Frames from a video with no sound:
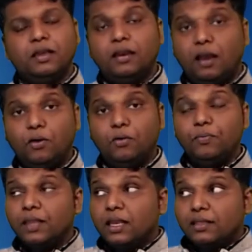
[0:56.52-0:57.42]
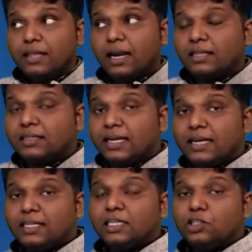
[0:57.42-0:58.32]
Now there are
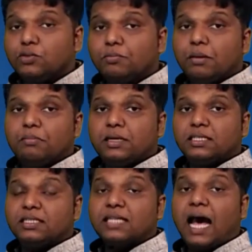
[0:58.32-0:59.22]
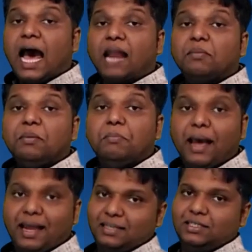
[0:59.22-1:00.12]
32 members in the army
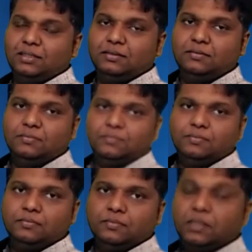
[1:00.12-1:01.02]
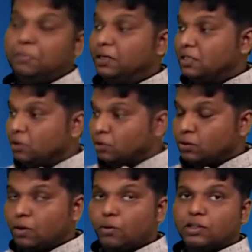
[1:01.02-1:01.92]
band. Those who
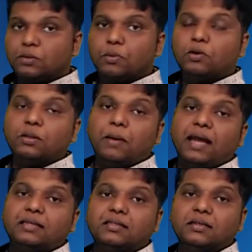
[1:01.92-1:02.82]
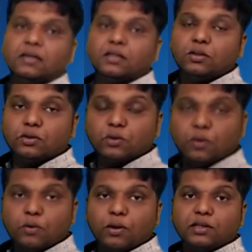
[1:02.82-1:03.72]
are going to blow the band, those who
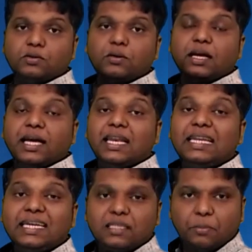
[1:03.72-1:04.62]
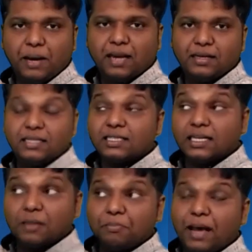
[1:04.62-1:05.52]
are going to lead the band,
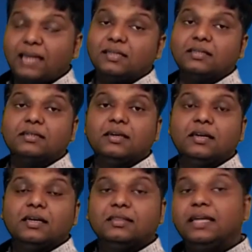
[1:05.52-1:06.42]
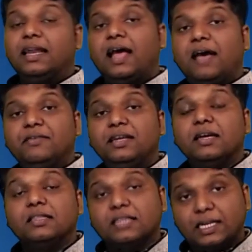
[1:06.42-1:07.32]
inside the band they are having
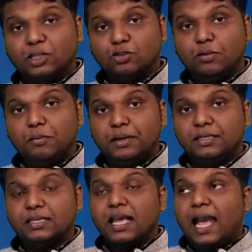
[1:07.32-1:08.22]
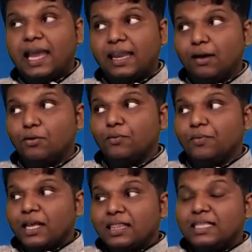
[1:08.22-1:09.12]
32 members. And now
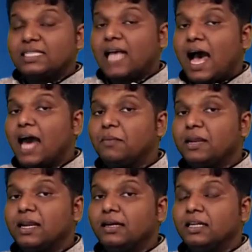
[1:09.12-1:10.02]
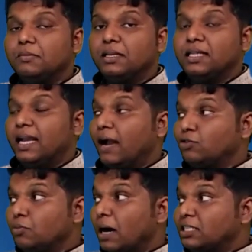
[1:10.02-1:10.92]
this army contingent, they have
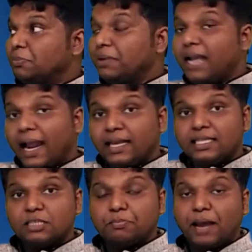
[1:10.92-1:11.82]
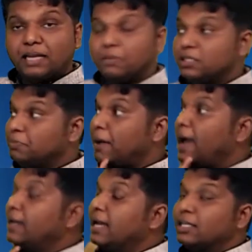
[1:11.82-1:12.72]
to march behind this band, means
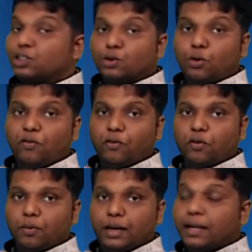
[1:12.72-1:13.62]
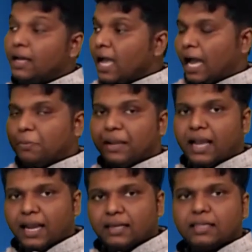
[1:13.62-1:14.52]
band has to go forward and
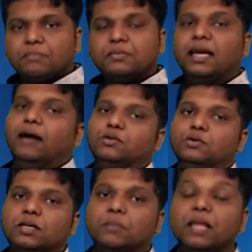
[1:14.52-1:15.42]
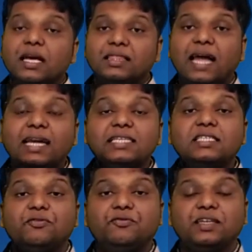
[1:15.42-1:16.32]
behind them they have to come. That is
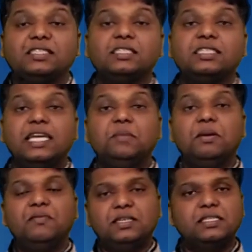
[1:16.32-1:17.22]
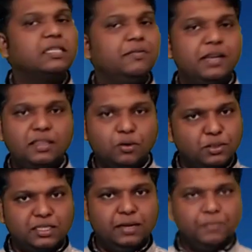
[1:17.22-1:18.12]
the first statement which is given in the
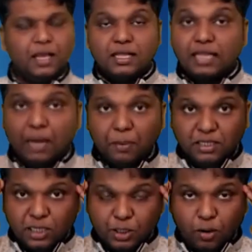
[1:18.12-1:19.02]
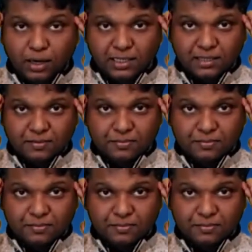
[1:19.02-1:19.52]
question. That much did you got it?